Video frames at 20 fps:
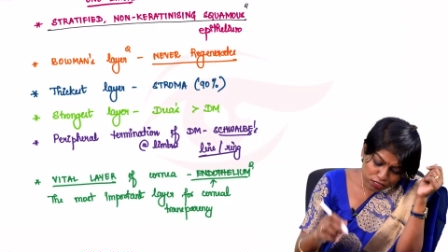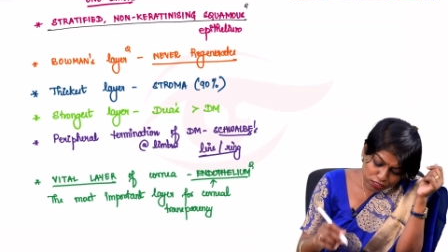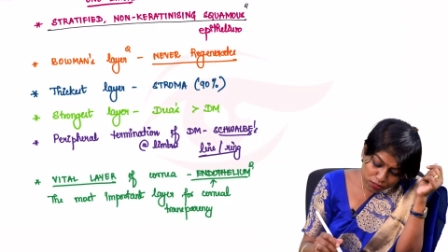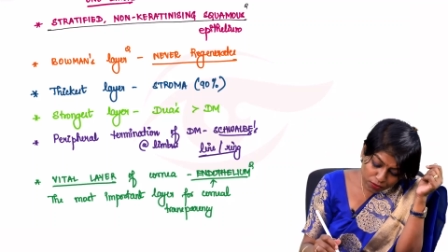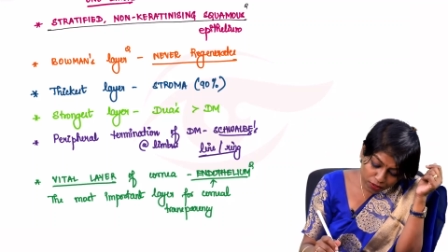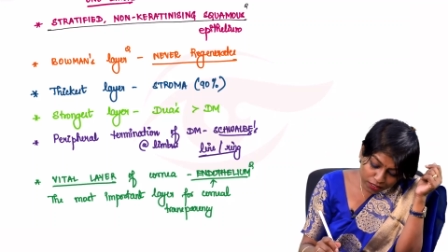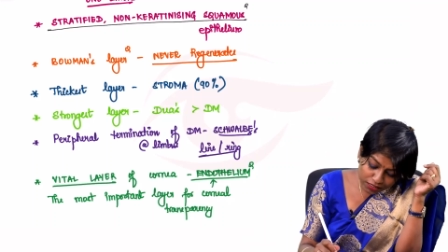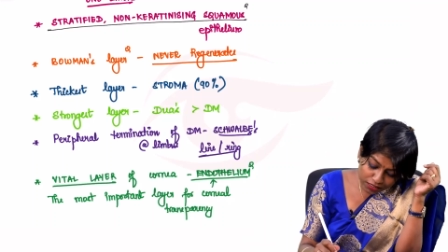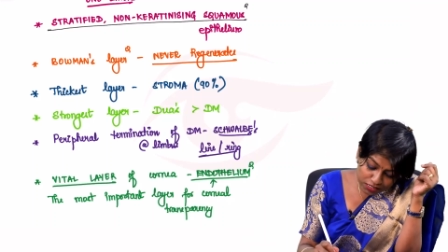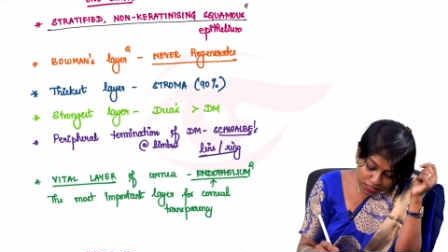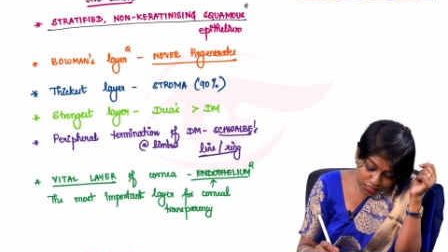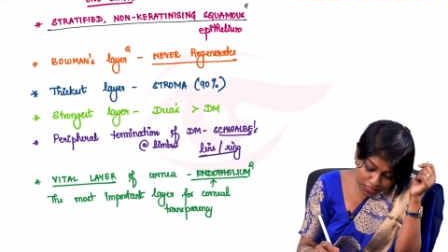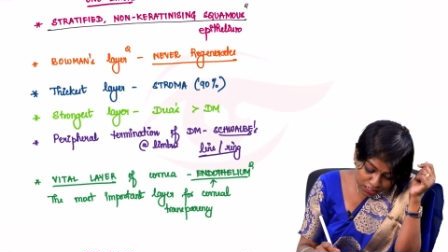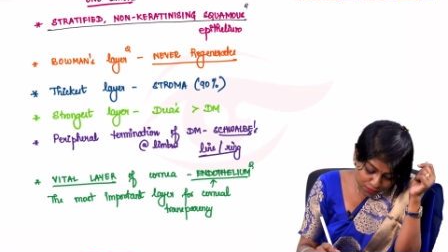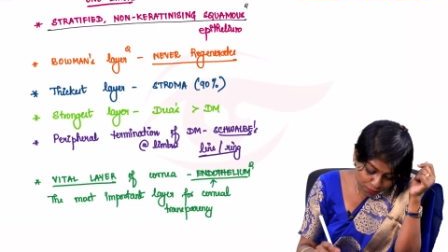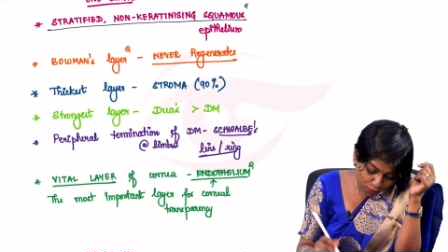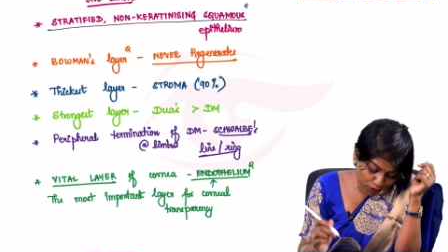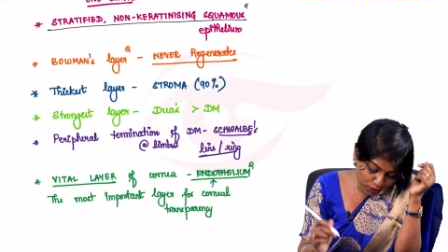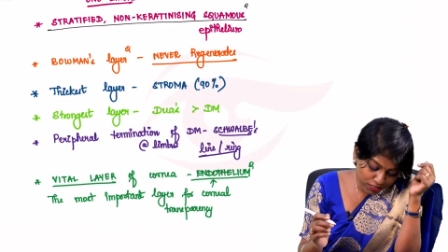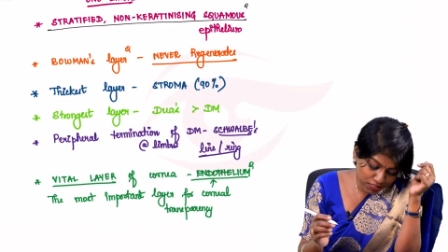So what are the
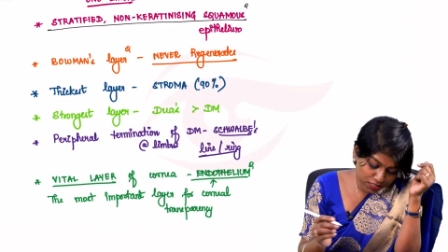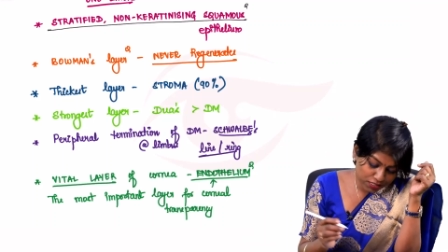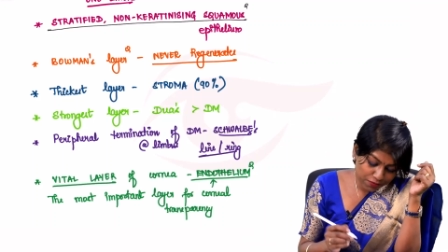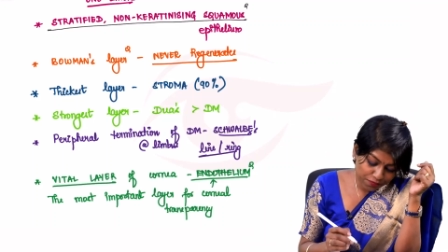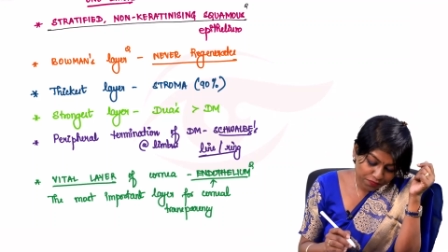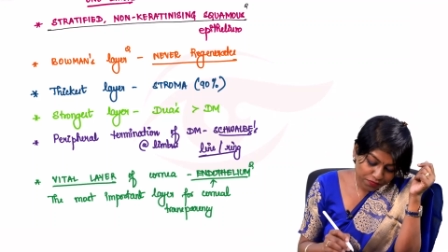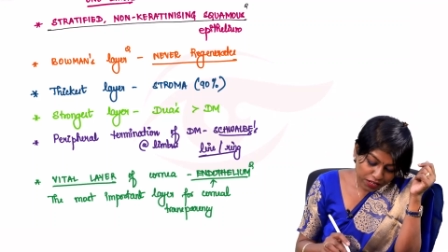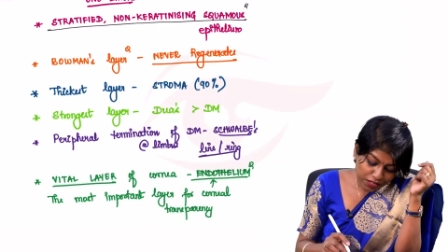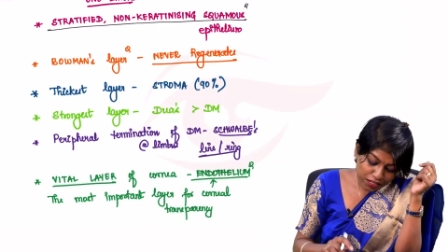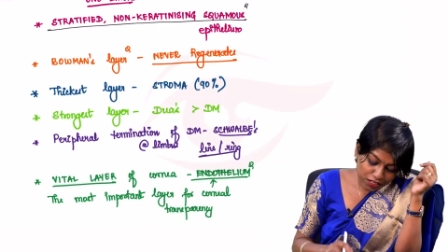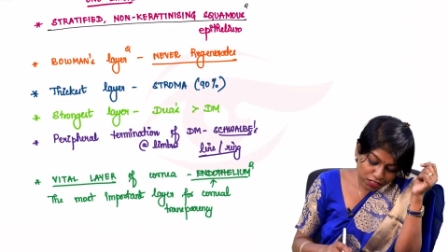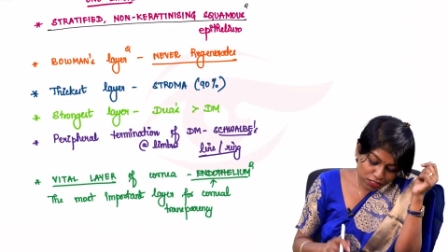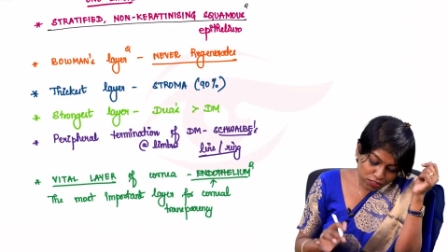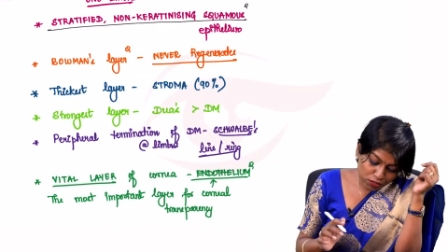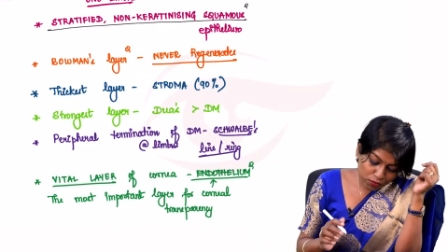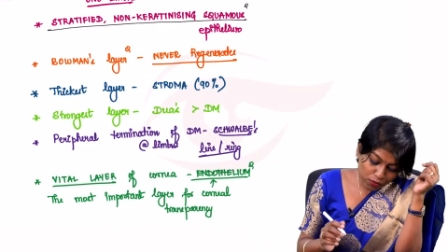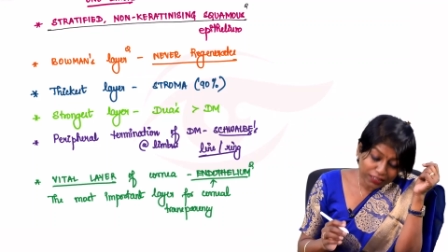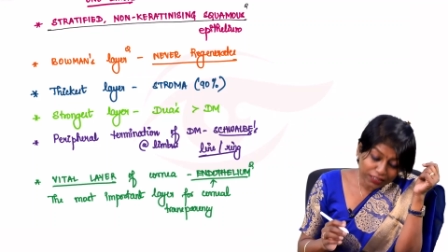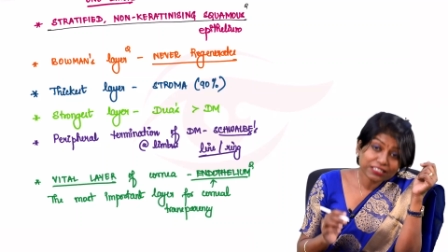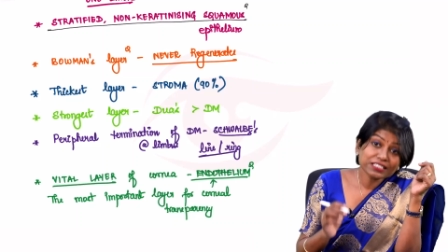6 points?
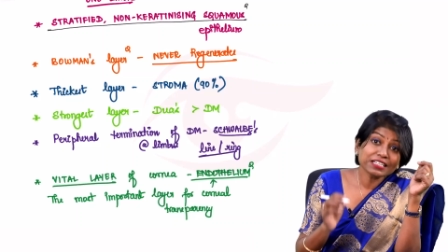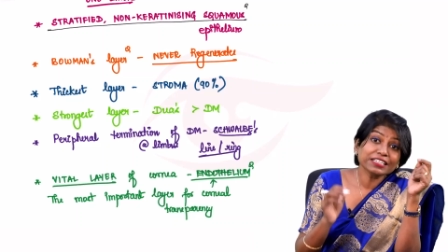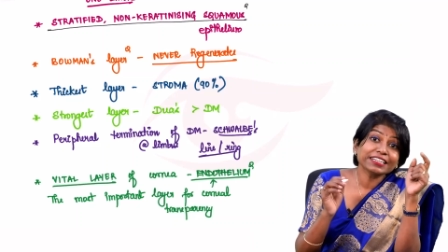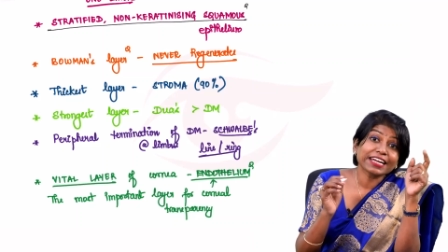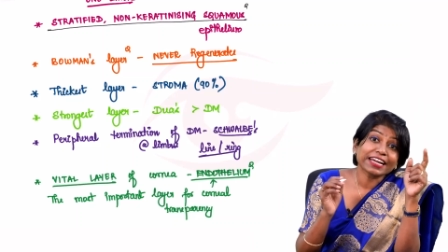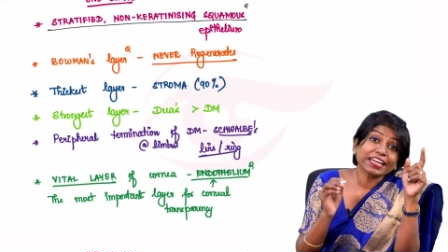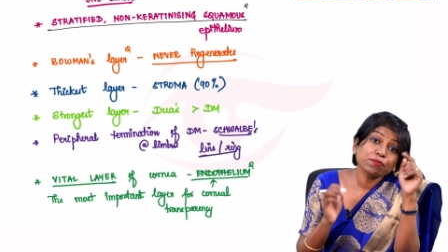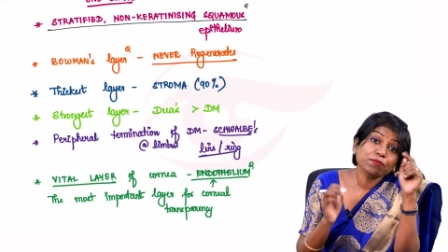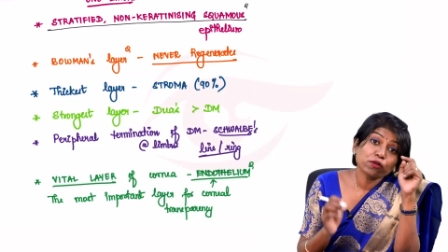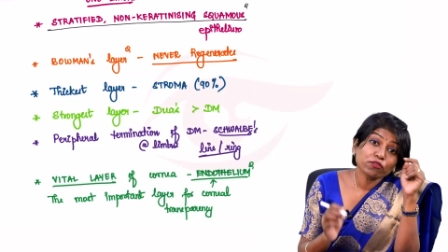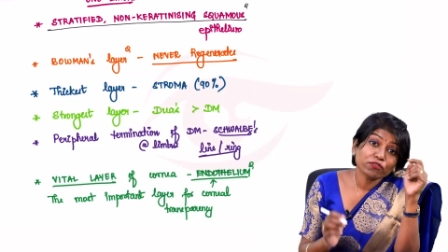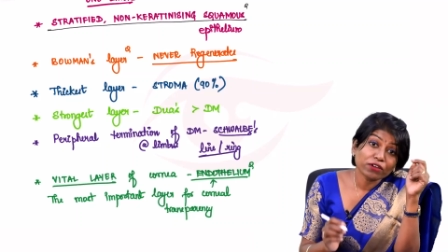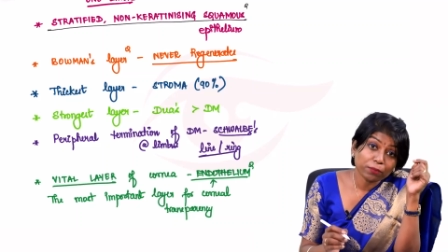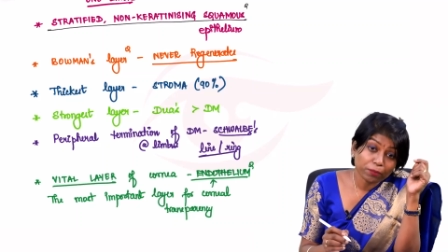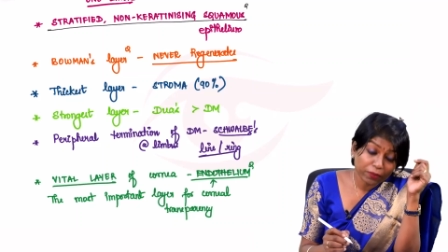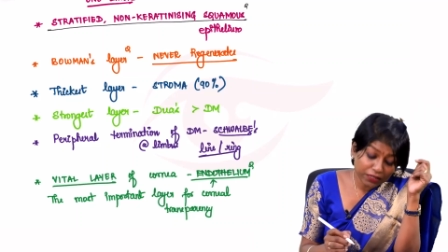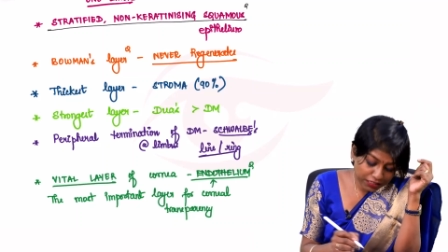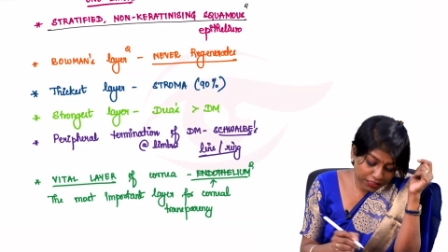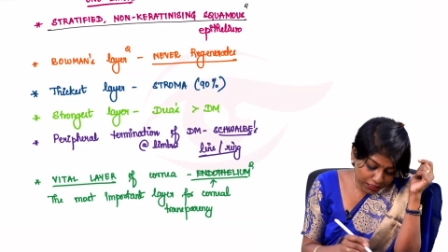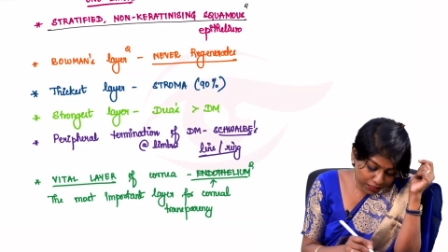So what is the type of
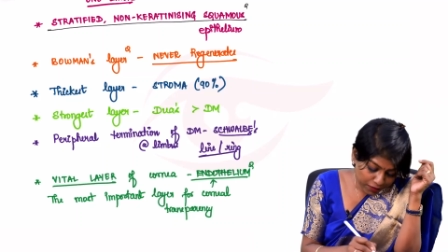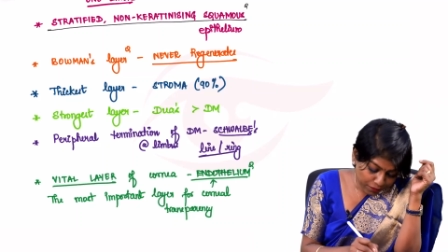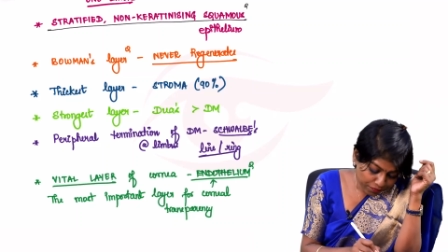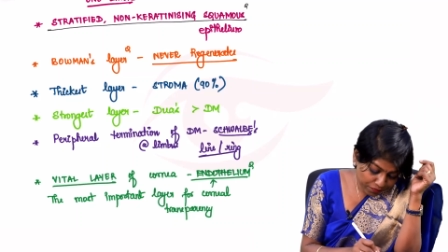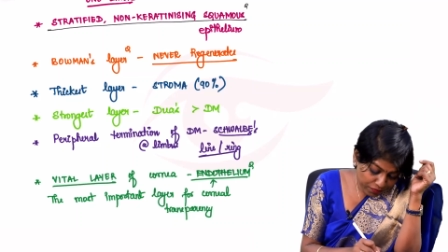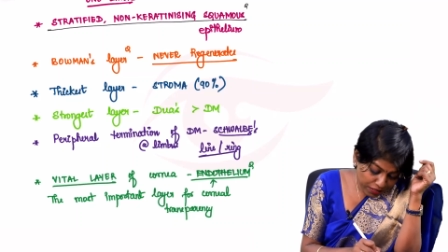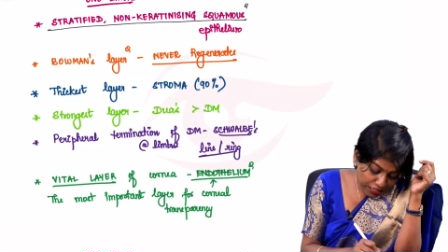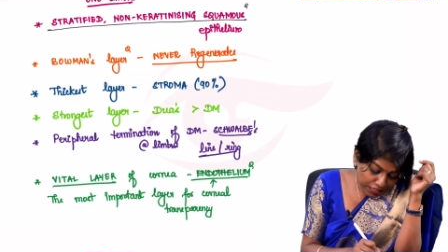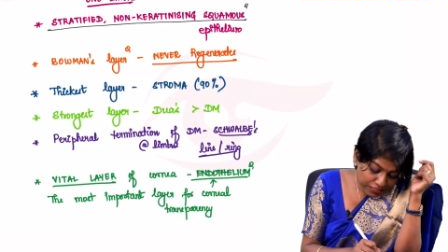epithelium?